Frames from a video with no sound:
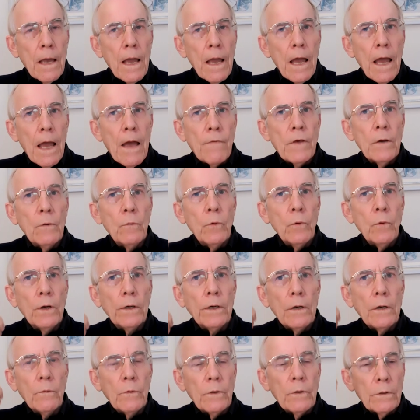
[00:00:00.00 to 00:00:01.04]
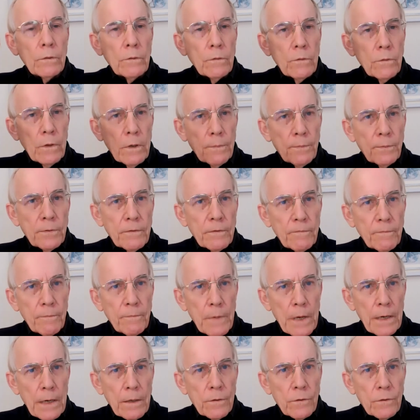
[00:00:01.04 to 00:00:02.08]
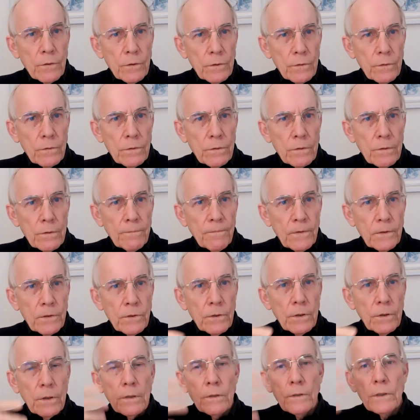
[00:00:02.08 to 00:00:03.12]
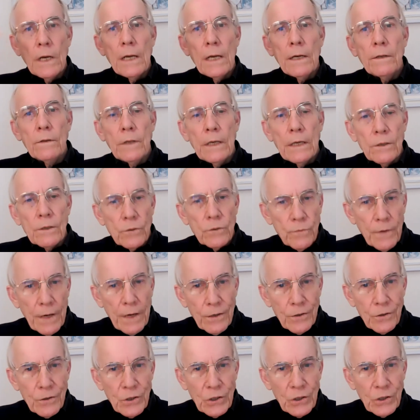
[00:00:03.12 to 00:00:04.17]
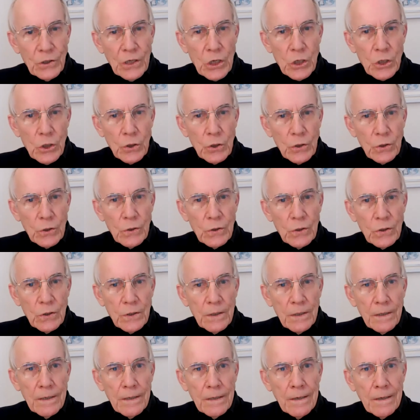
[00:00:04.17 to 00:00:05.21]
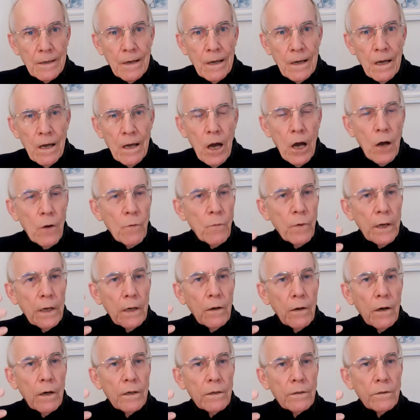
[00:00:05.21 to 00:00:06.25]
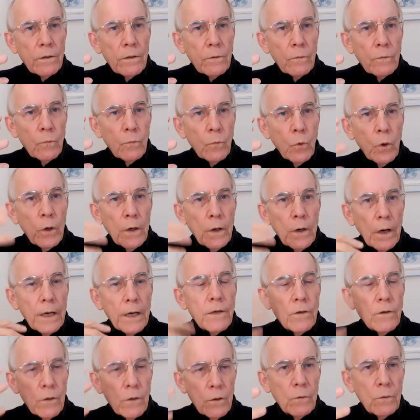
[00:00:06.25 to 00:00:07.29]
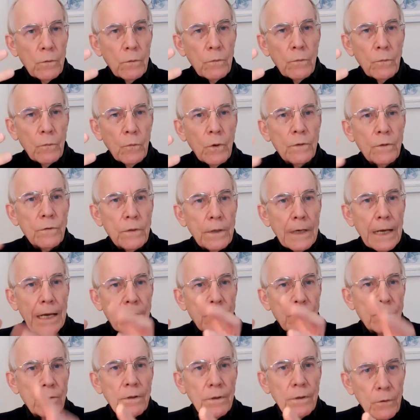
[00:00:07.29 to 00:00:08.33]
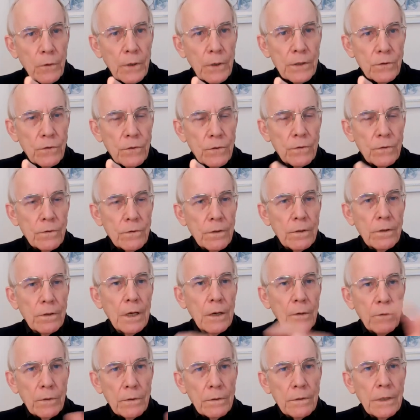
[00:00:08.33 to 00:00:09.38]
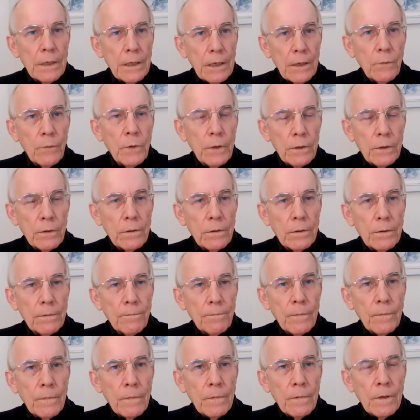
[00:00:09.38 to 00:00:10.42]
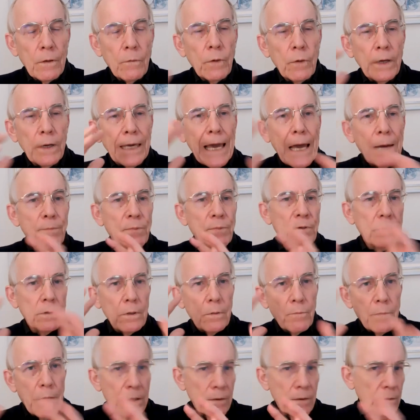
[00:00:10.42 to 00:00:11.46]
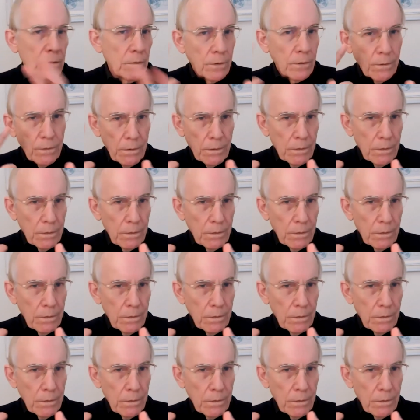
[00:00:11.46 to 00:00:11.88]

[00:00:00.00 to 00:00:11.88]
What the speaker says: And then working with groups of managers, facilitating their strategy sessions, I realized that what I knew wasn't answering the questions that they were dealing with. There were gaps in the method.